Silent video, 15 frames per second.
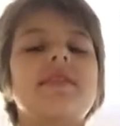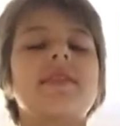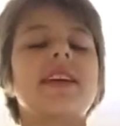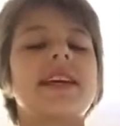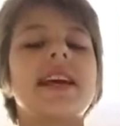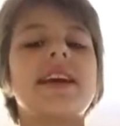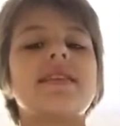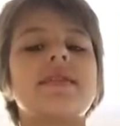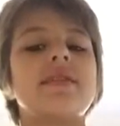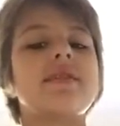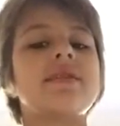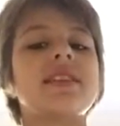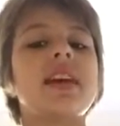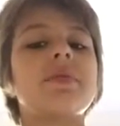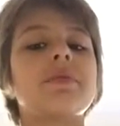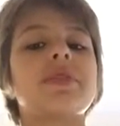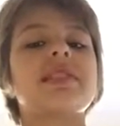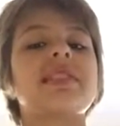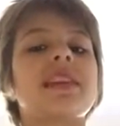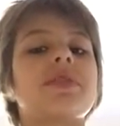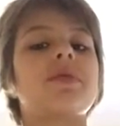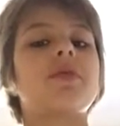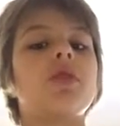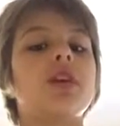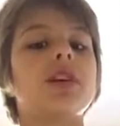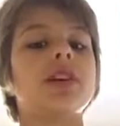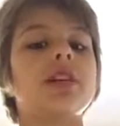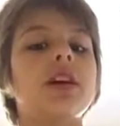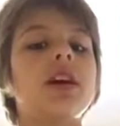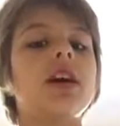Again, same with Seth
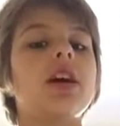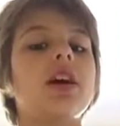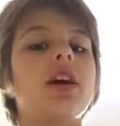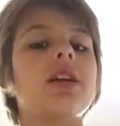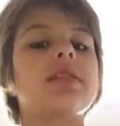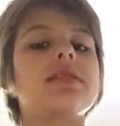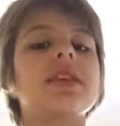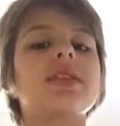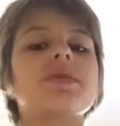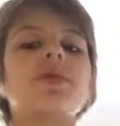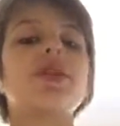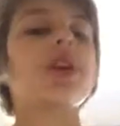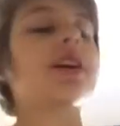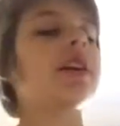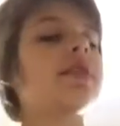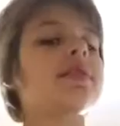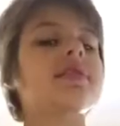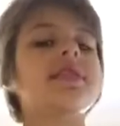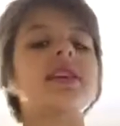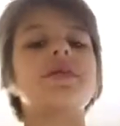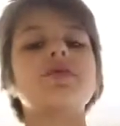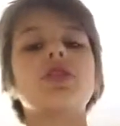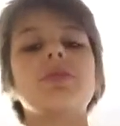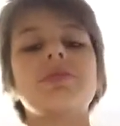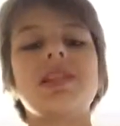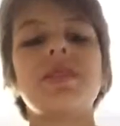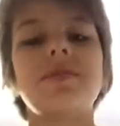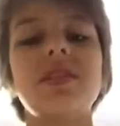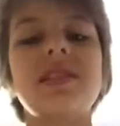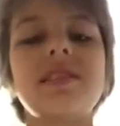Rogen. Seth Rogen and Steve Jobs
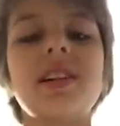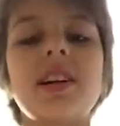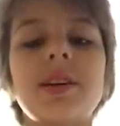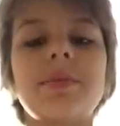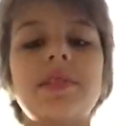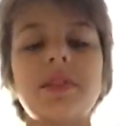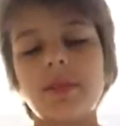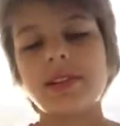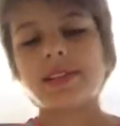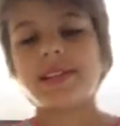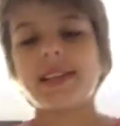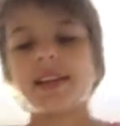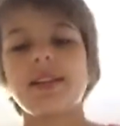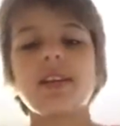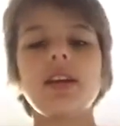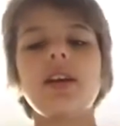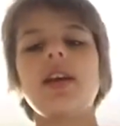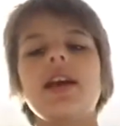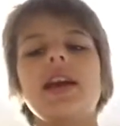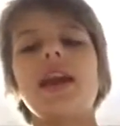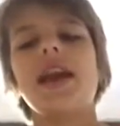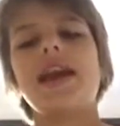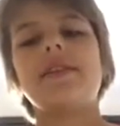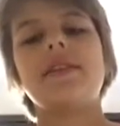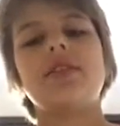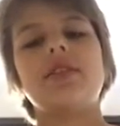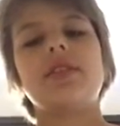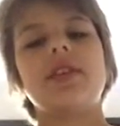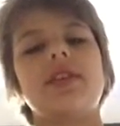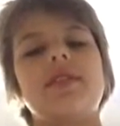have this argument in one scene, and
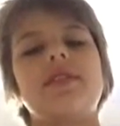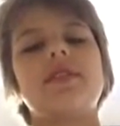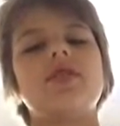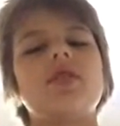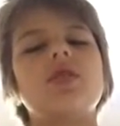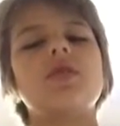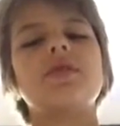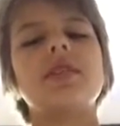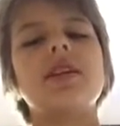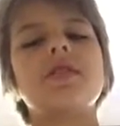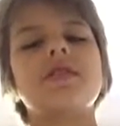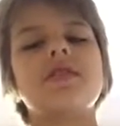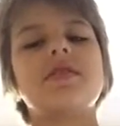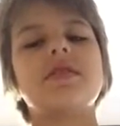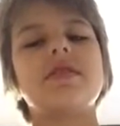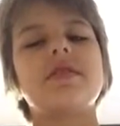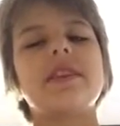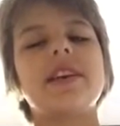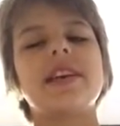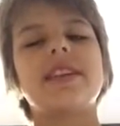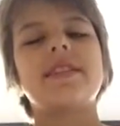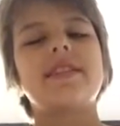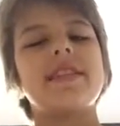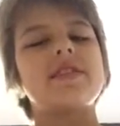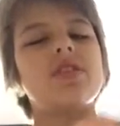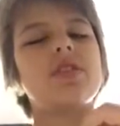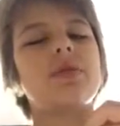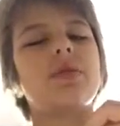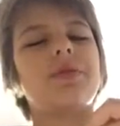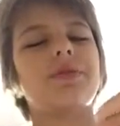there's no
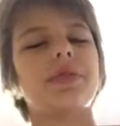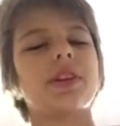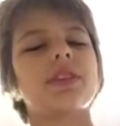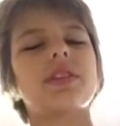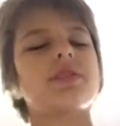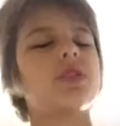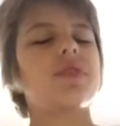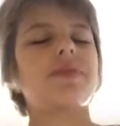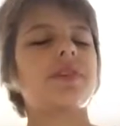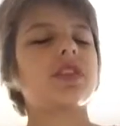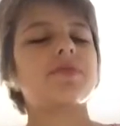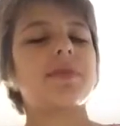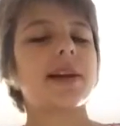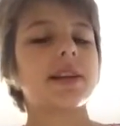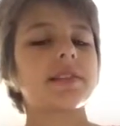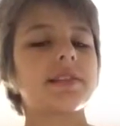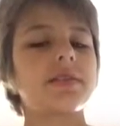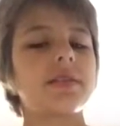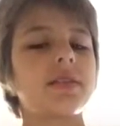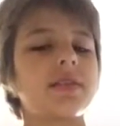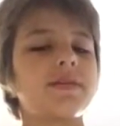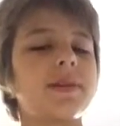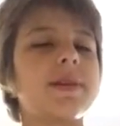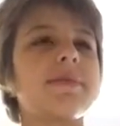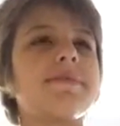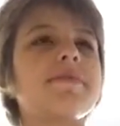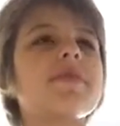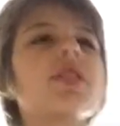flashbacks in this bit,